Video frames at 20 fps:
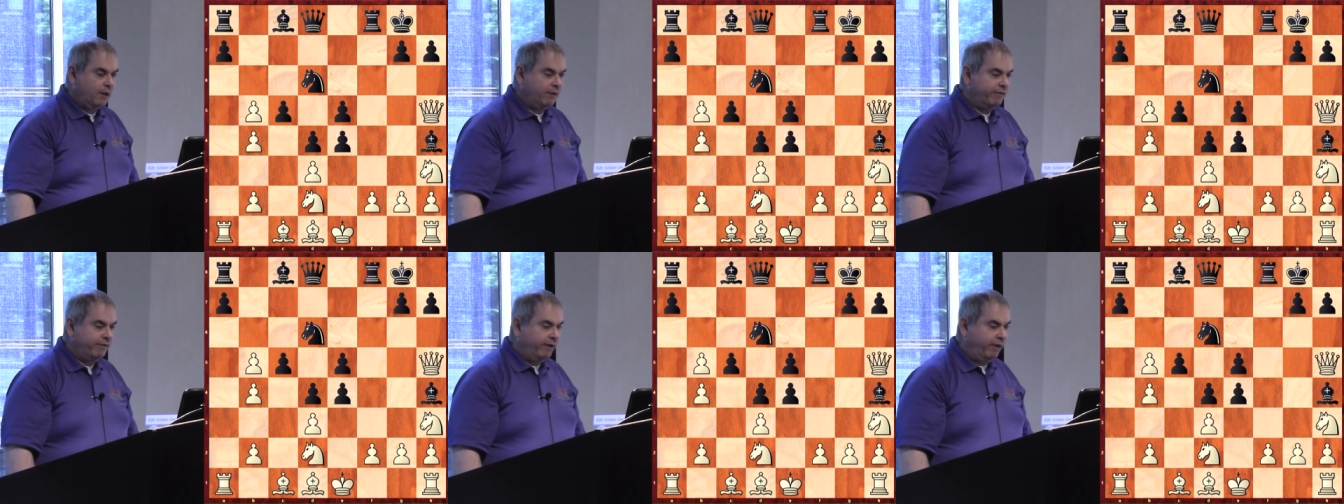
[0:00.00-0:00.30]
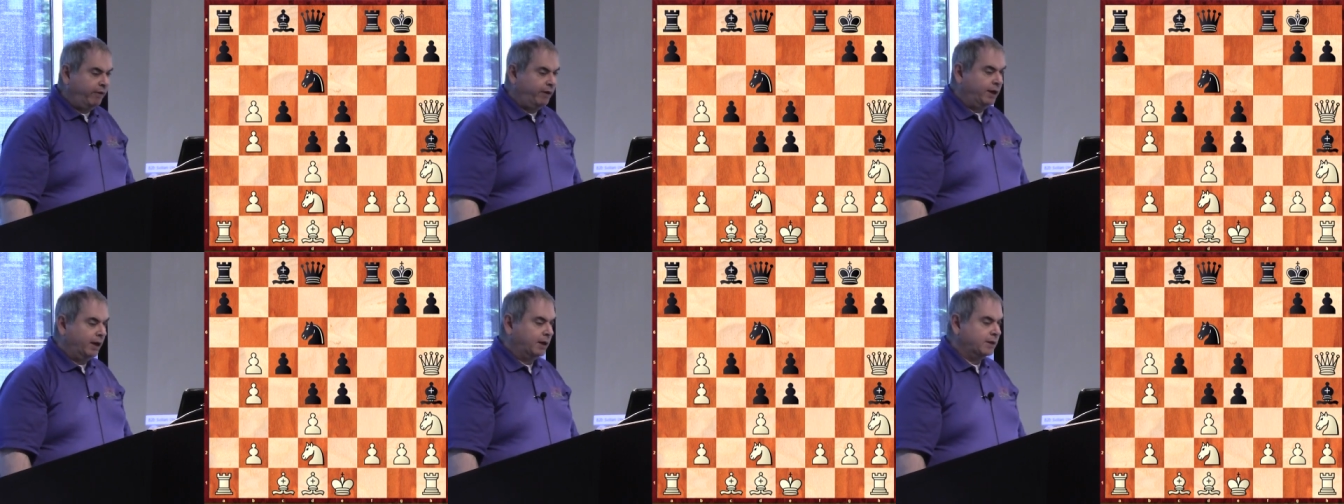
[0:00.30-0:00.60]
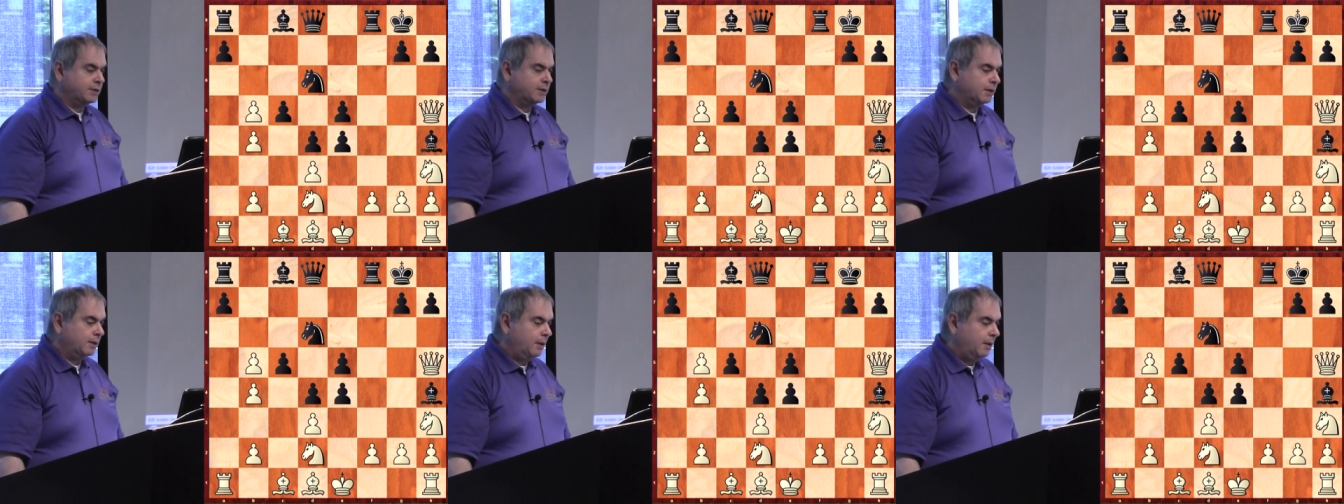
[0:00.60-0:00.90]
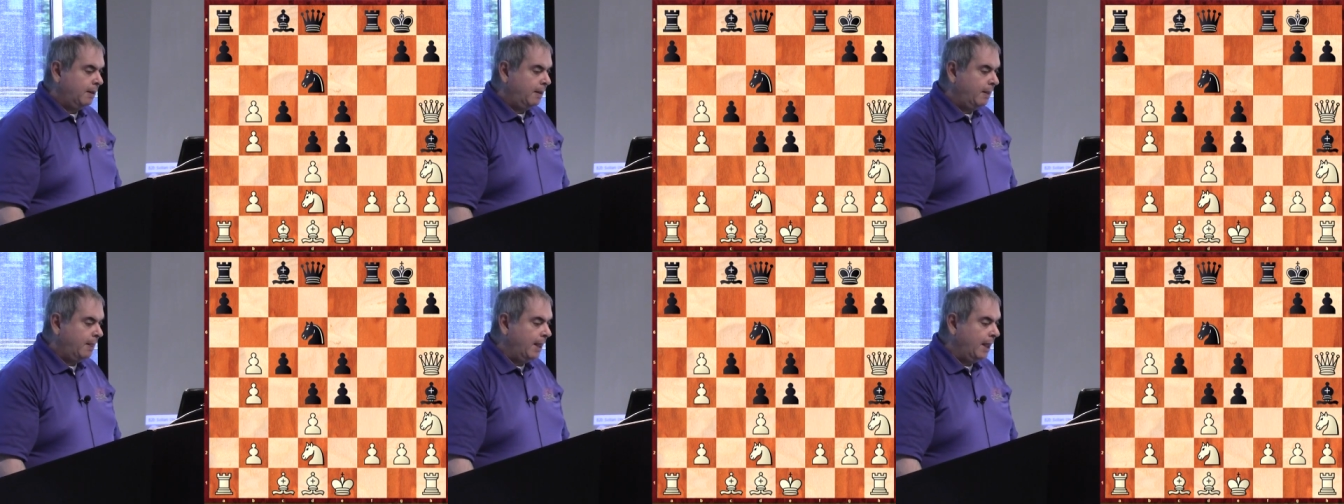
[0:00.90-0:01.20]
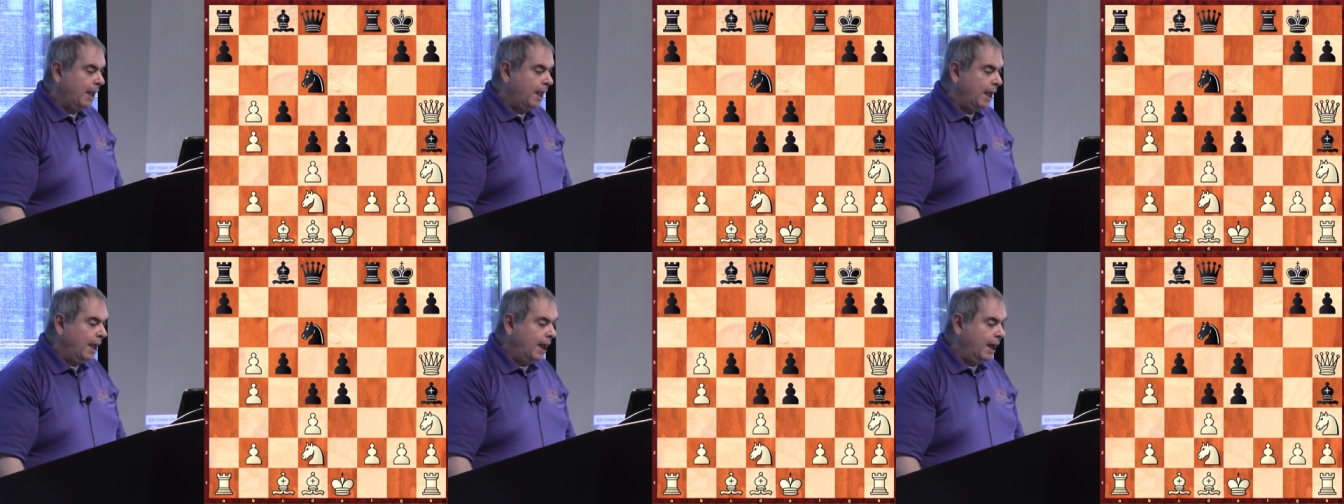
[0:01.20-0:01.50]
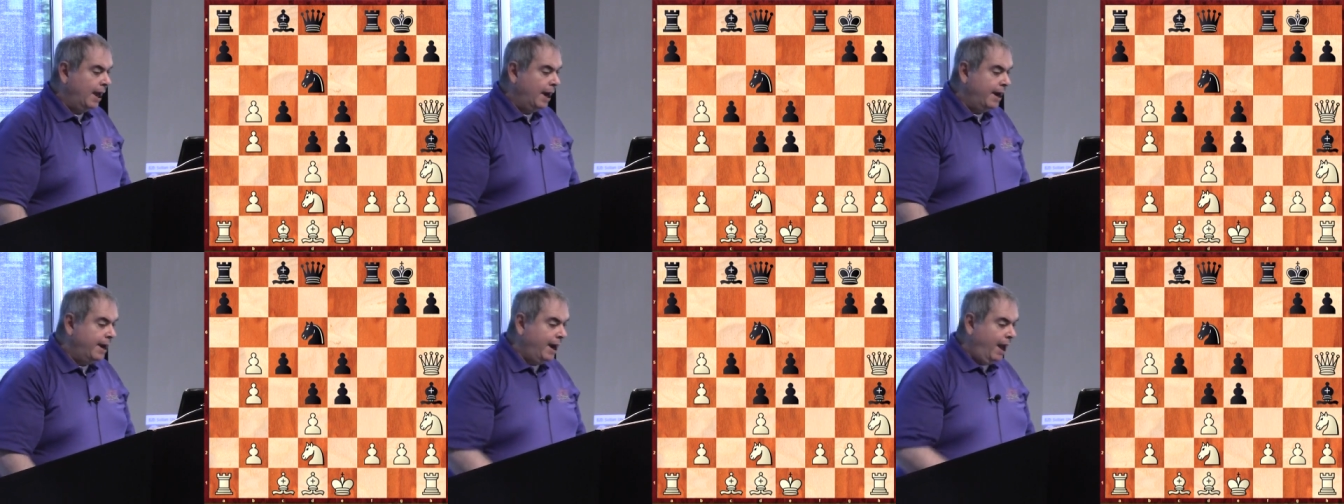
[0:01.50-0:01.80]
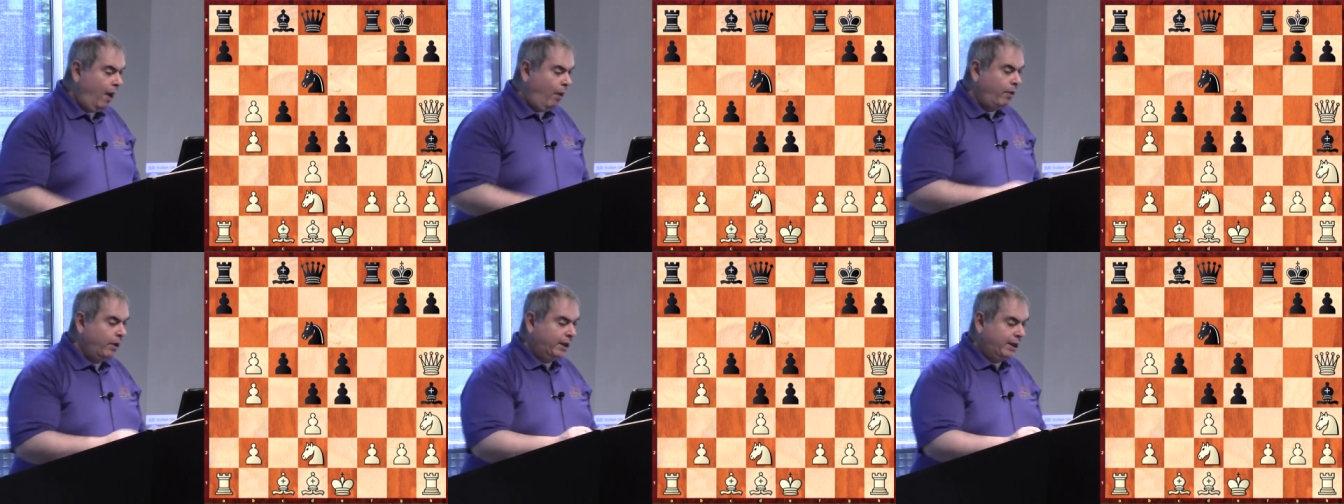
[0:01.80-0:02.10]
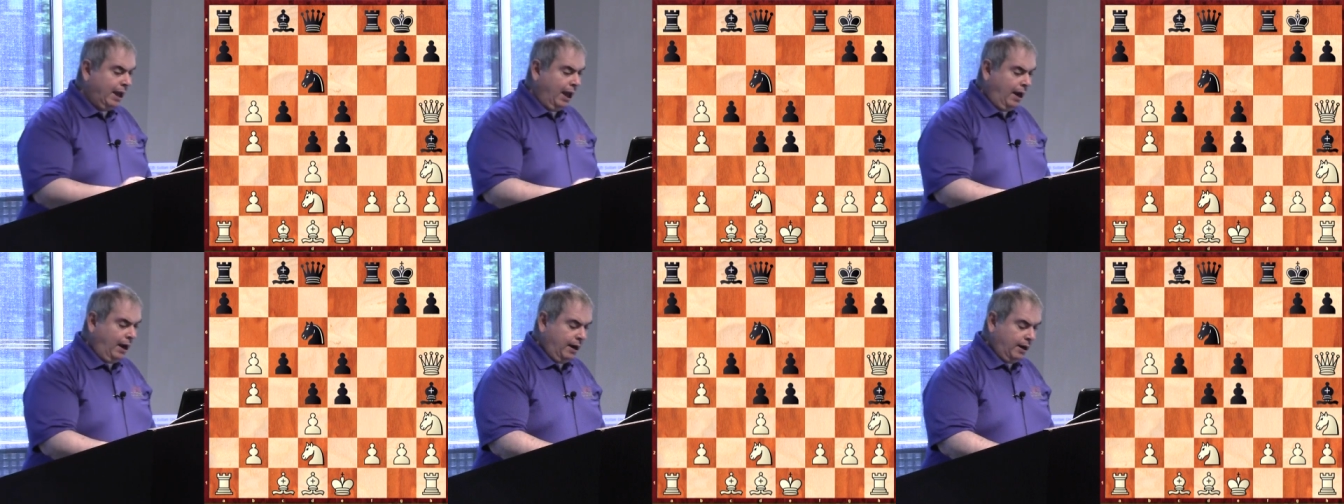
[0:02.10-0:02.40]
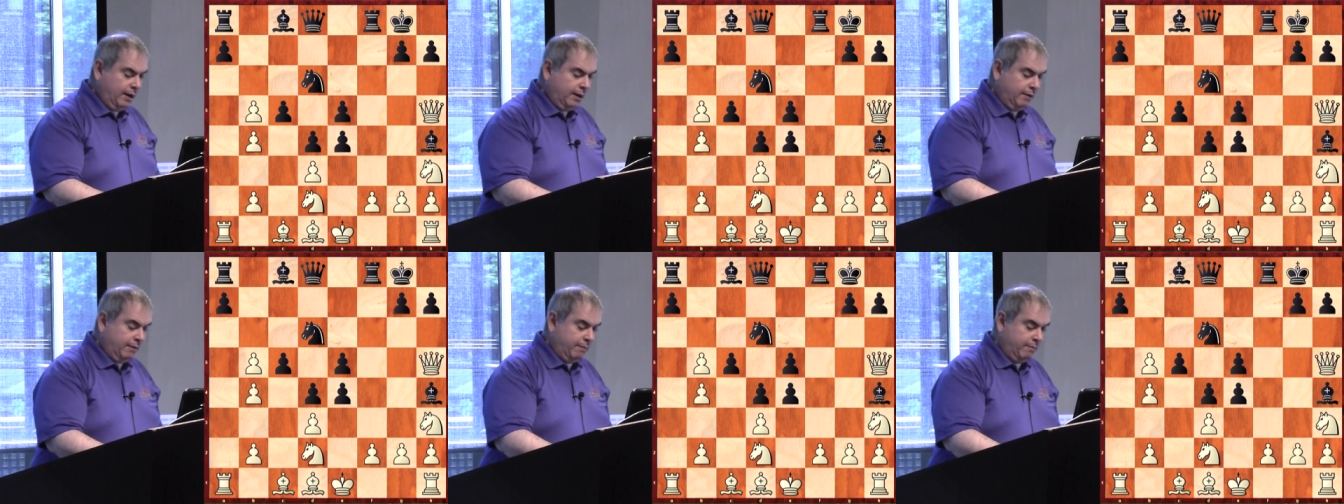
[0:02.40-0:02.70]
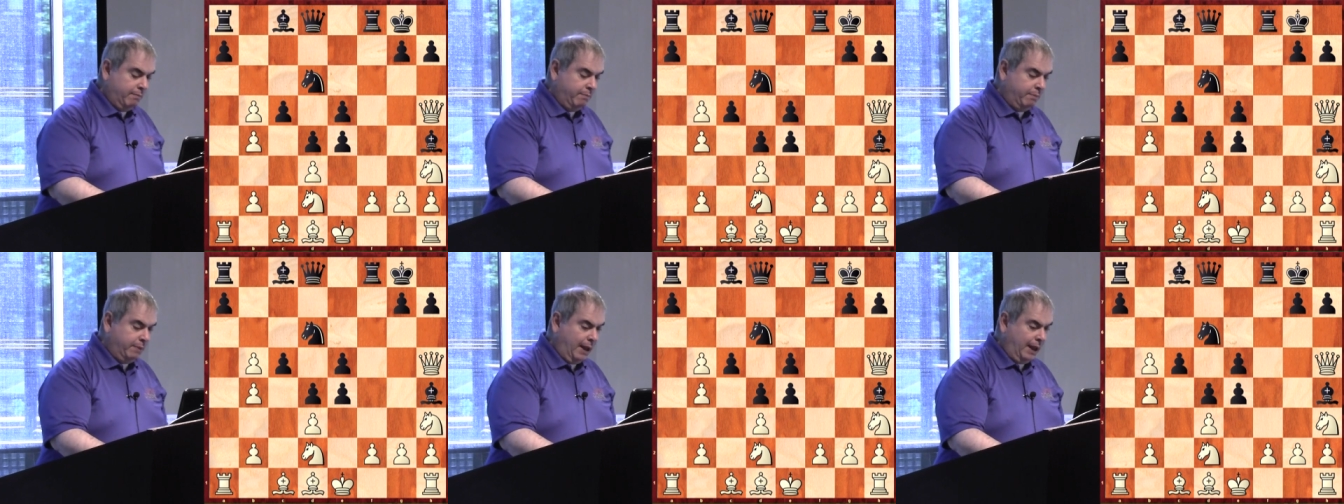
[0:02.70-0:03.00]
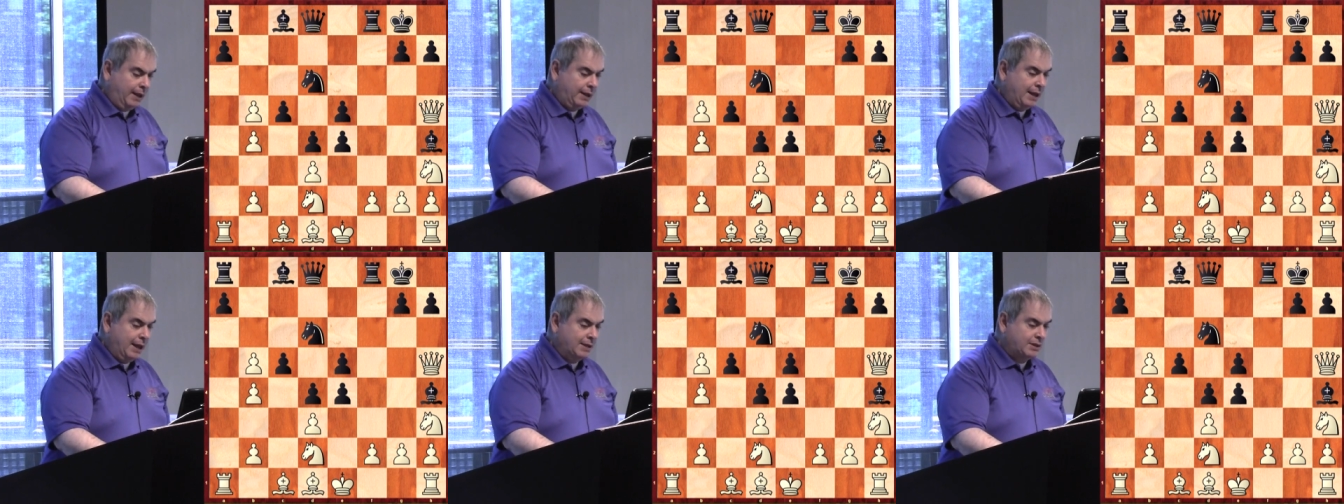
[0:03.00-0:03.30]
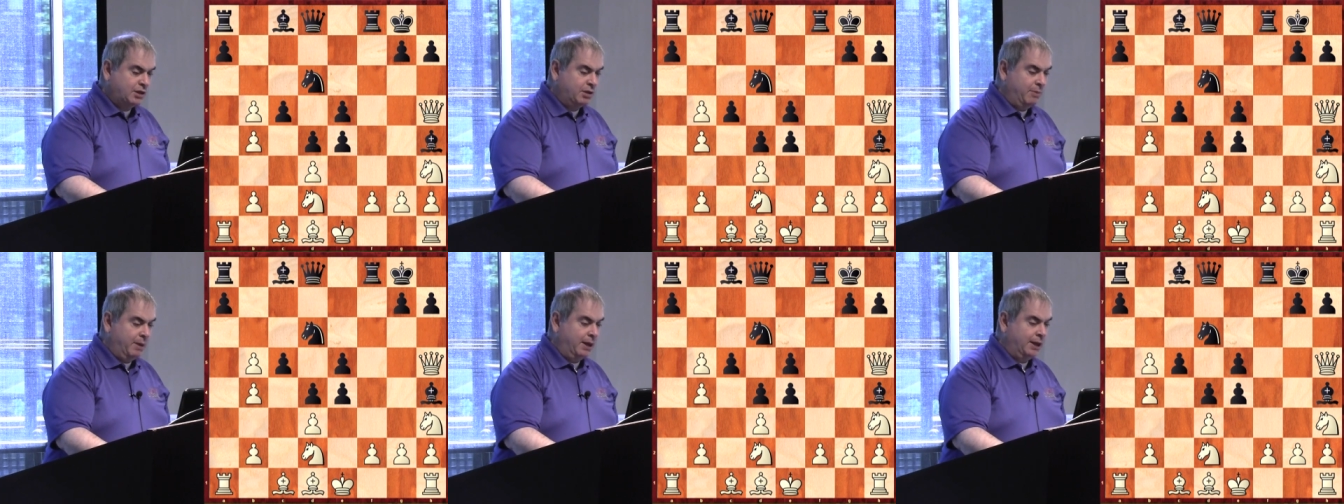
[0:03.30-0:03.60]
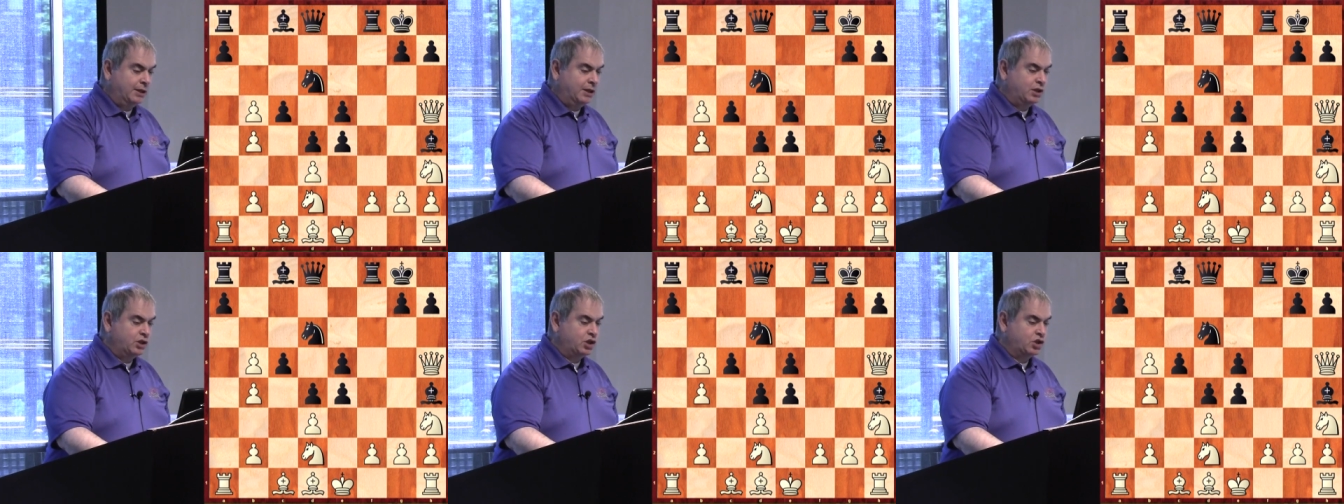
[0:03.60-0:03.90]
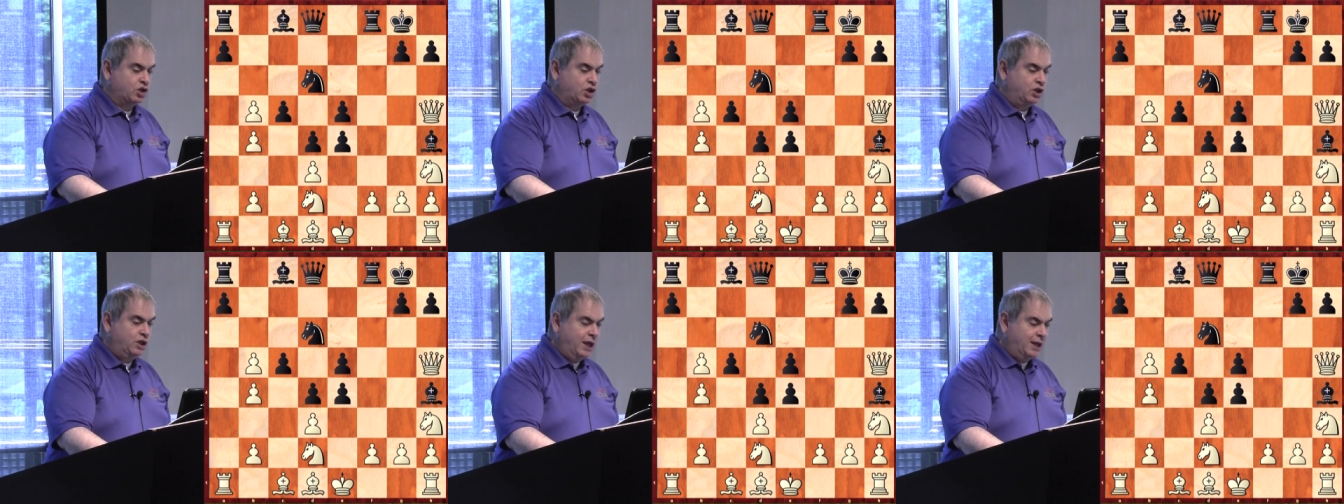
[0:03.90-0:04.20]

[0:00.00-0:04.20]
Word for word: Very nice. Now again, black has to make a decision.